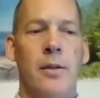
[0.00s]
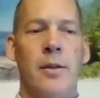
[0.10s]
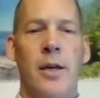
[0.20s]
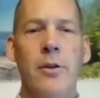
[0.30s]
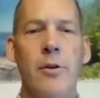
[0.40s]

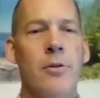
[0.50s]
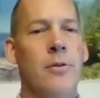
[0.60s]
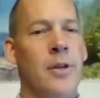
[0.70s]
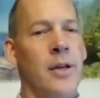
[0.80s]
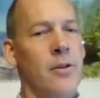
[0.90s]
the
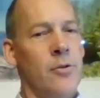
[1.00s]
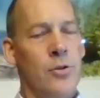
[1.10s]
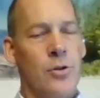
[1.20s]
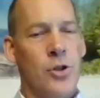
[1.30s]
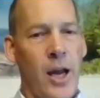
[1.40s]
other
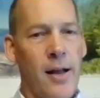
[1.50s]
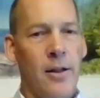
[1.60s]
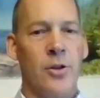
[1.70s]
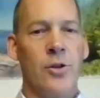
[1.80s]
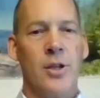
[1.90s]

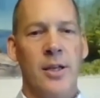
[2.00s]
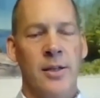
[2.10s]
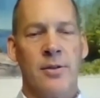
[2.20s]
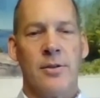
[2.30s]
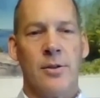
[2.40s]
challenge
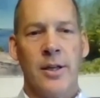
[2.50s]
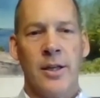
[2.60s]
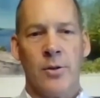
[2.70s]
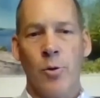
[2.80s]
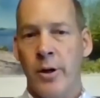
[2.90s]
is
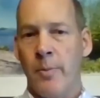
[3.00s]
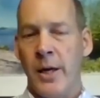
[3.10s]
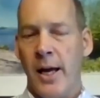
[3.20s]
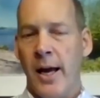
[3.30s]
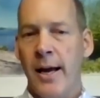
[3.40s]
going to
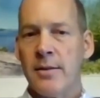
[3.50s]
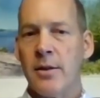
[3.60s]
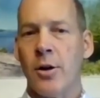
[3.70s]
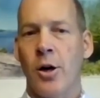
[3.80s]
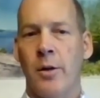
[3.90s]
be, as
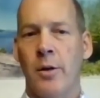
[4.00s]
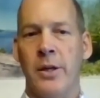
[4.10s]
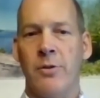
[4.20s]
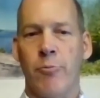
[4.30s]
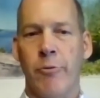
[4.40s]

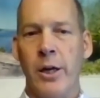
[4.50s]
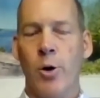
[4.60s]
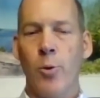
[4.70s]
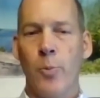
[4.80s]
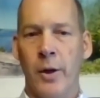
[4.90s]
economies
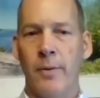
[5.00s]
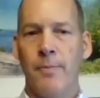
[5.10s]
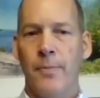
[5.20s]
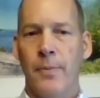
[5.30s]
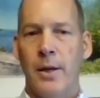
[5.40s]
reopen,
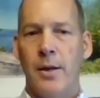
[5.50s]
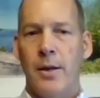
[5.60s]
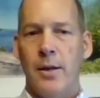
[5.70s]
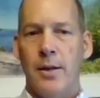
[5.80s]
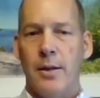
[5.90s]

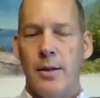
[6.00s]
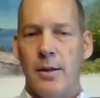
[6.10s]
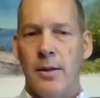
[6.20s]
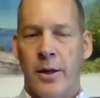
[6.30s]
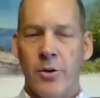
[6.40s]

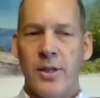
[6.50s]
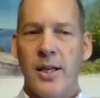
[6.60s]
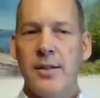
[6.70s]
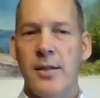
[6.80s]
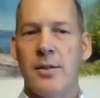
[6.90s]
like, our
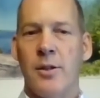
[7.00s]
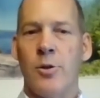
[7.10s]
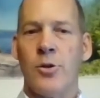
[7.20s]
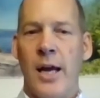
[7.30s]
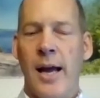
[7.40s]
sense is that
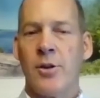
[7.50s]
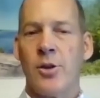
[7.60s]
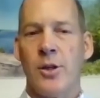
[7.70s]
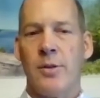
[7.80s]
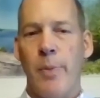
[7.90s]
there's
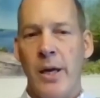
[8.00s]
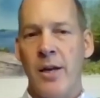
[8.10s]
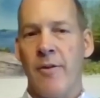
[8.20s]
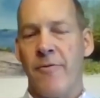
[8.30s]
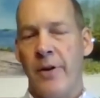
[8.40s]
actually
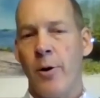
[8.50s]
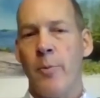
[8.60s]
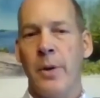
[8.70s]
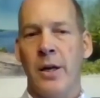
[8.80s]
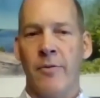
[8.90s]
been a fair
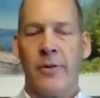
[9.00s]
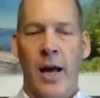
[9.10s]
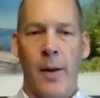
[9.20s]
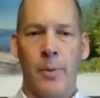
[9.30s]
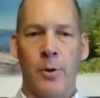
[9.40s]
bit of
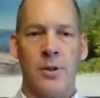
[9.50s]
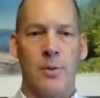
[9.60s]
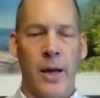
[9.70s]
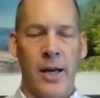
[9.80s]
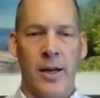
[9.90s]
capital
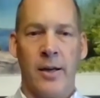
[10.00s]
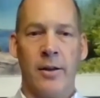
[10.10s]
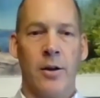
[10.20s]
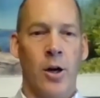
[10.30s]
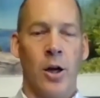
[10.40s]

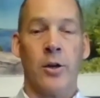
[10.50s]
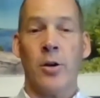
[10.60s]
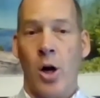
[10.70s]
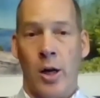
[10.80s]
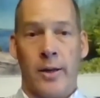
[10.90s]
spending
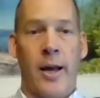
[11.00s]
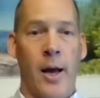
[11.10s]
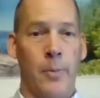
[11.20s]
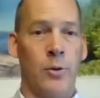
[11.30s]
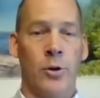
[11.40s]
on
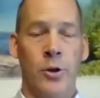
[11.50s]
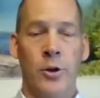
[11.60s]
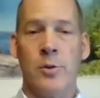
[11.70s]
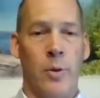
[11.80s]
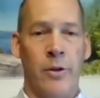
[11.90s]
capital
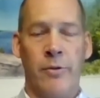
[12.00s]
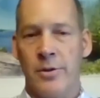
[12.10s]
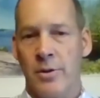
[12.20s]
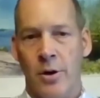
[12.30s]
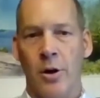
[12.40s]
goods, whether
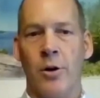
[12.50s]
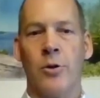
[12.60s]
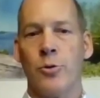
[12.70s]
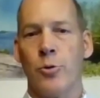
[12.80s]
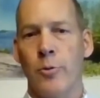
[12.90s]
it's
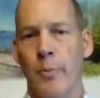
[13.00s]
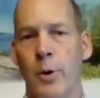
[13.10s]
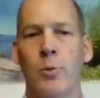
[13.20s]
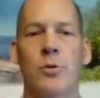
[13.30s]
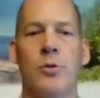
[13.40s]
cars or
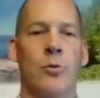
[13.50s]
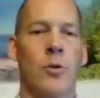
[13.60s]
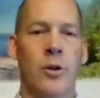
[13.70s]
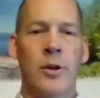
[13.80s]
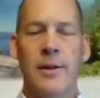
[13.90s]
boats
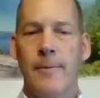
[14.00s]
or